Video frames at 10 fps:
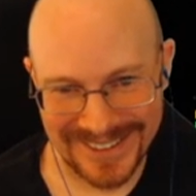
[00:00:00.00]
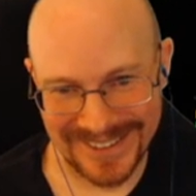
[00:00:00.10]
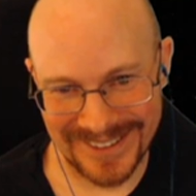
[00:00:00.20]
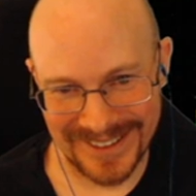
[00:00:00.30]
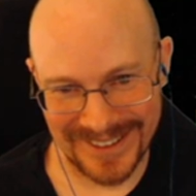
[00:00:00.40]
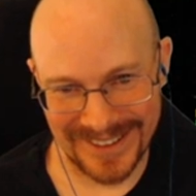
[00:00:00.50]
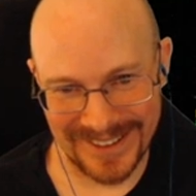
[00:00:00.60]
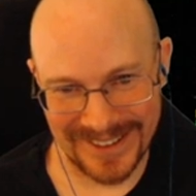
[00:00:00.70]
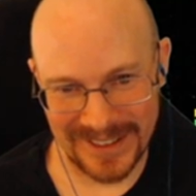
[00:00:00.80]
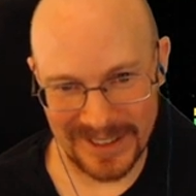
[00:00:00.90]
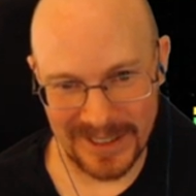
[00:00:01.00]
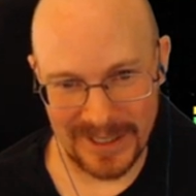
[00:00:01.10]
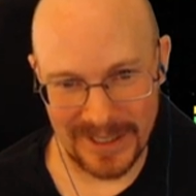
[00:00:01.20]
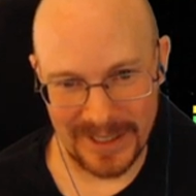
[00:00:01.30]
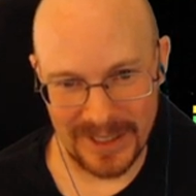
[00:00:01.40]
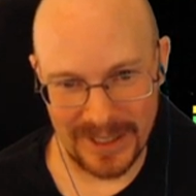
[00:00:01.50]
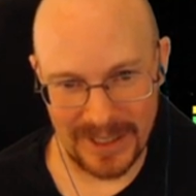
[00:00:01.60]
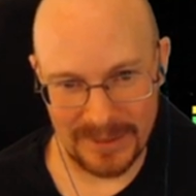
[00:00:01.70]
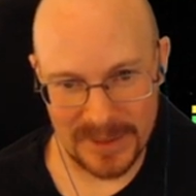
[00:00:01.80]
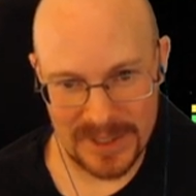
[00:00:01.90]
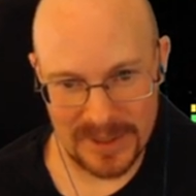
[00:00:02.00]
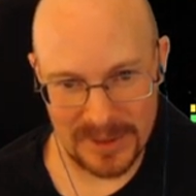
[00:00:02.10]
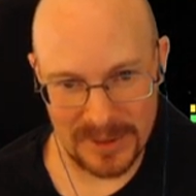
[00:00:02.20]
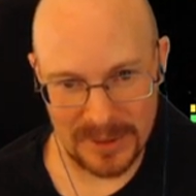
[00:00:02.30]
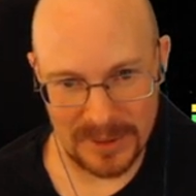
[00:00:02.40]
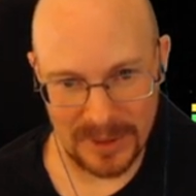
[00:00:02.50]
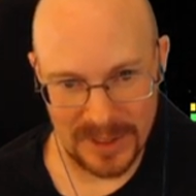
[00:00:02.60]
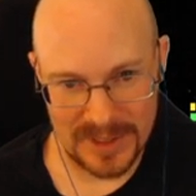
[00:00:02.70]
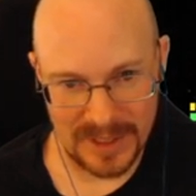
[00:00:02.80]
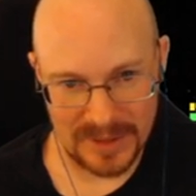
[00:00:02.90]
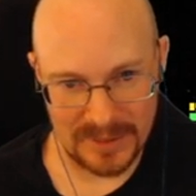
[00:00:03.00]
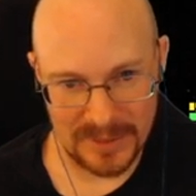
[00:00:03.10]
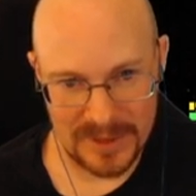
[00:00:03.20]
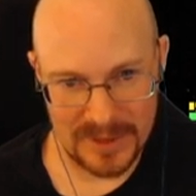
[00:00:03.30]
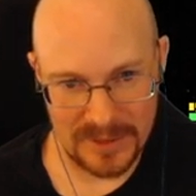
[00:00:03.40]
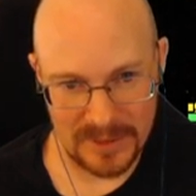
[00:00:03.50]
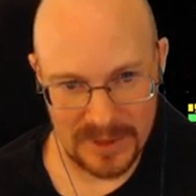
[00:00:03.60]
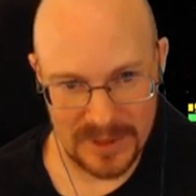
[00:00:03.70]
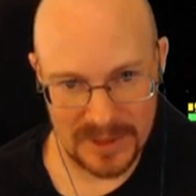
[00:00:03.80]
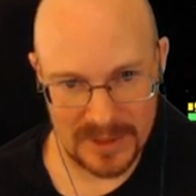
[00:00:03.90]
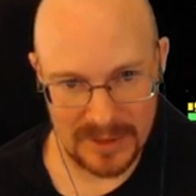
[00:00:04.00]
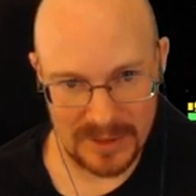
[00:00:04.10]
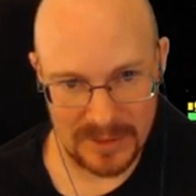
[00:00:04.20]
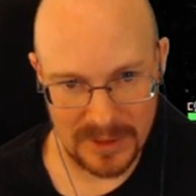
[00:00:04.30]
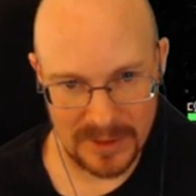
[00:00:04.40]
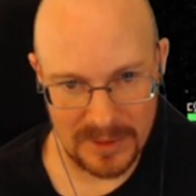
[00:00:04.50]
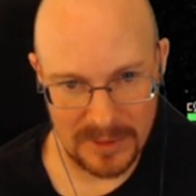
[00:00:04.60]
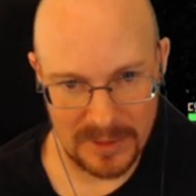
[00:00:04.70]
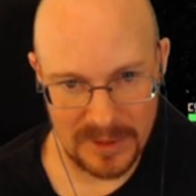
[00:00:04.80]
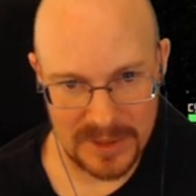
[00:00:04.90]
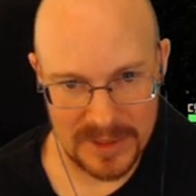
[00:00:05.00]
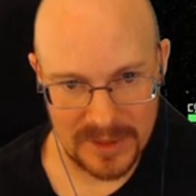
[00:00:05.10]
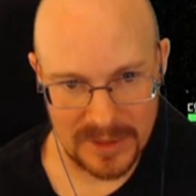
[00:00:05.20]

uh, um, let's do. Hold on a sec. Where's doors? Let's get you on doors.